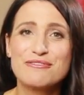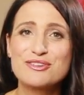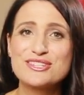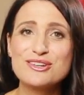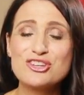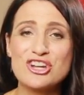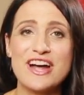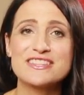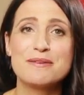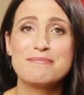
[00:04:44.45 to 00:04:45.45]
For still
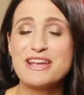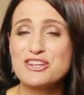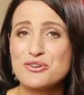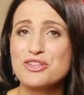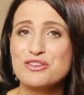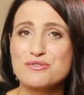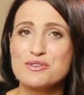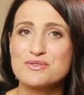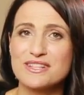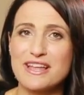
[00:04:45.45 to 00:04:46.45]
shots, make sure that you
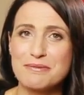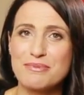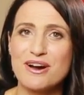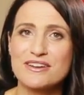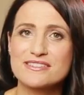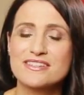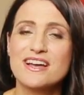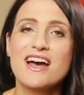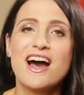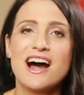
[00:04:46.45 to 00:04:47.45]
use a light box.
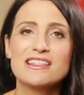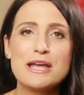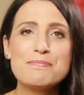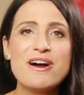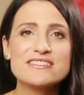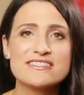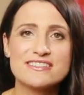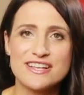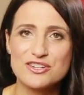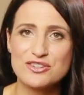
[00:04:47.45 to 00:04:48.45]
A light box is
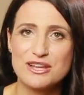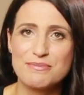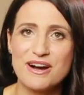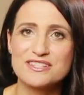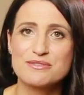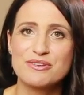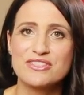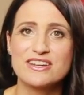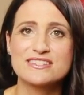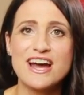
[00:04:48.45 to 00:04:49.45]
essentially a box in which
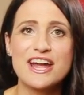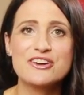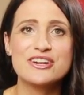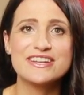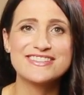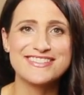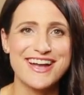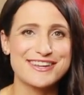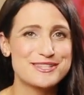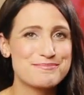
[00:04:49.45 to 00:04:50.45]
the entire
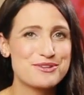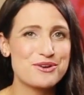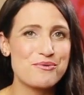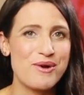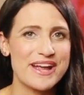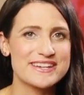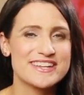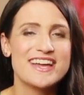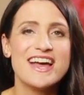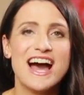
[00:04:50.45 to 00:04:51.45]
inside is pure white,
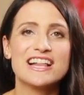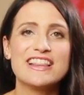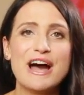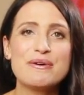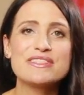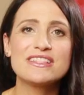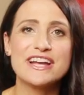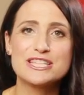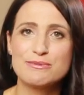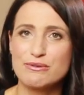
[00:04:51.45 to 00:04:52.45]
allowing the
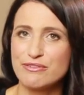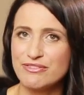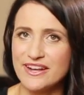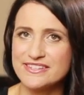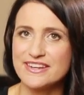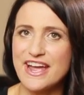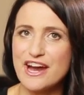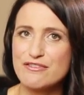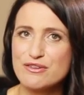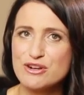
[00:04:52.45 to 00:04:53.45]
light to be reflected
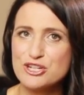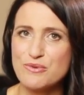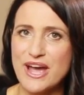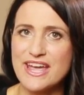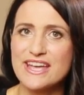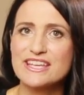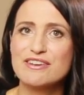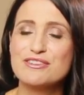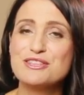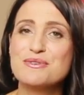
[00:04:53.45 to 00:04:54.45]
every which way and
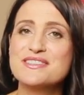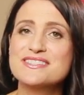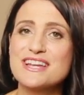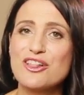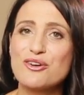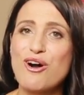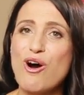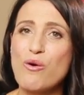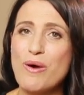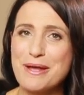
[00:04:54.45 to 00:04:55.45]
giving you a stellar
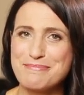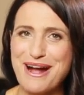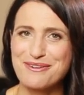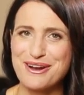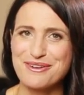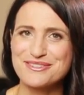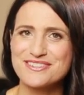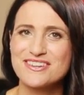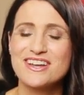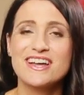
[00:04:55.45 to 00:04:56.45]
all-white background.